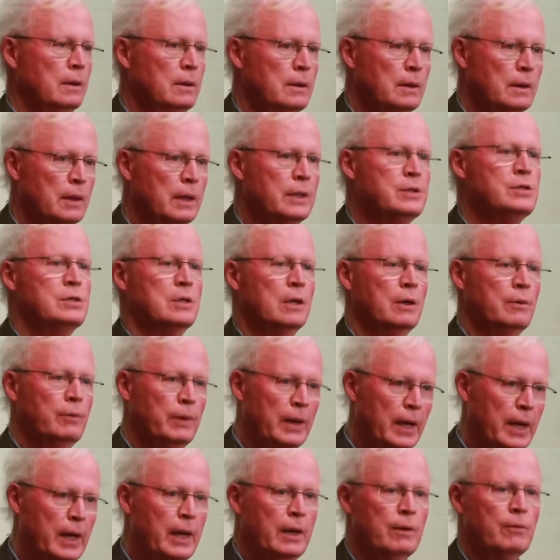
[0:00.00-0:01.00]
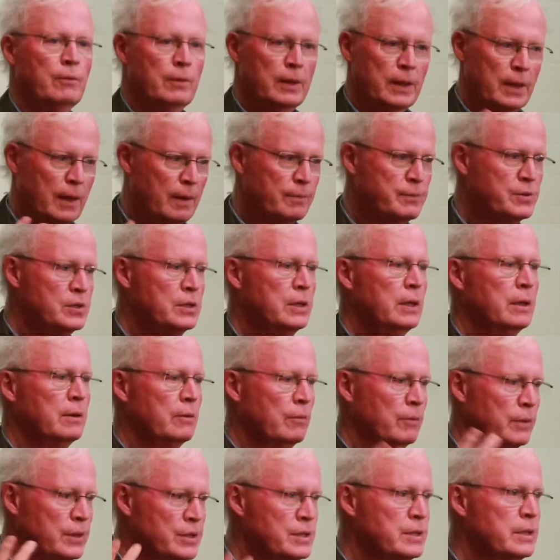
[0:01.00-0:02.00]
And so we're angry and upset, and
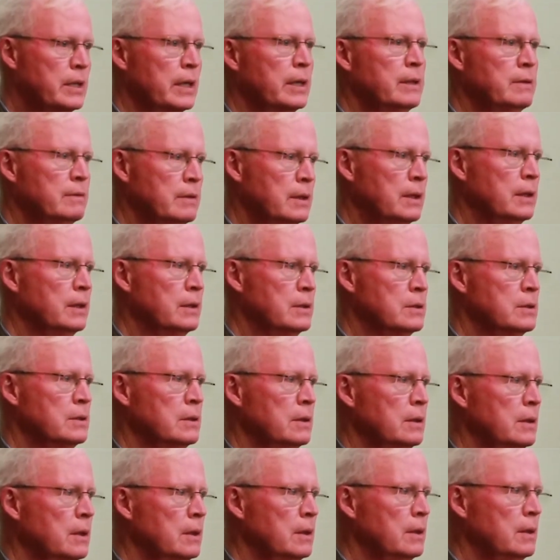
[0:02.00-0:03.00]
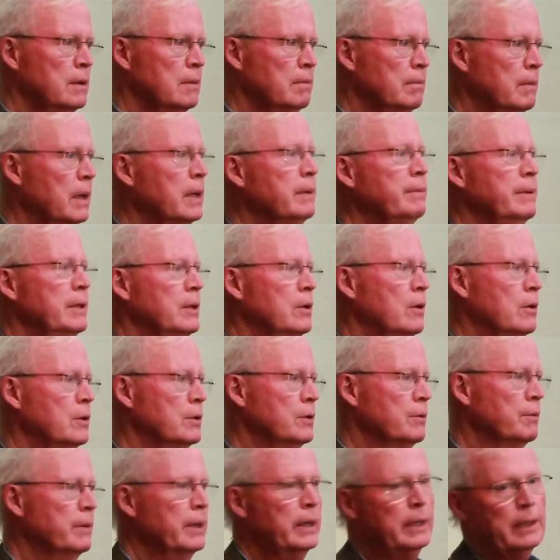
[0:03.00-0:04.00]
we say things, maybe not
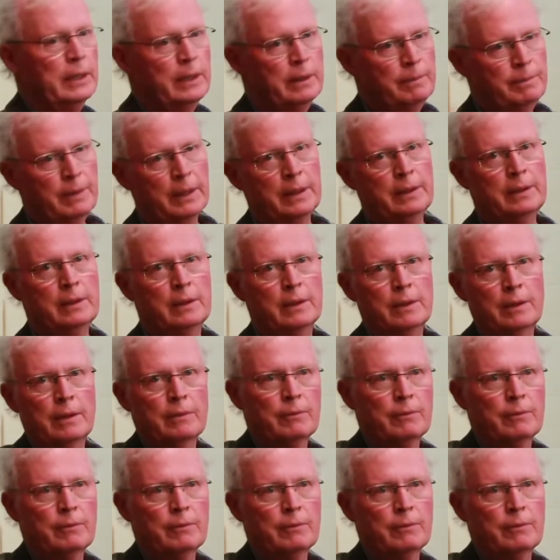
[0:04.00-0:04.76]
directly, but in the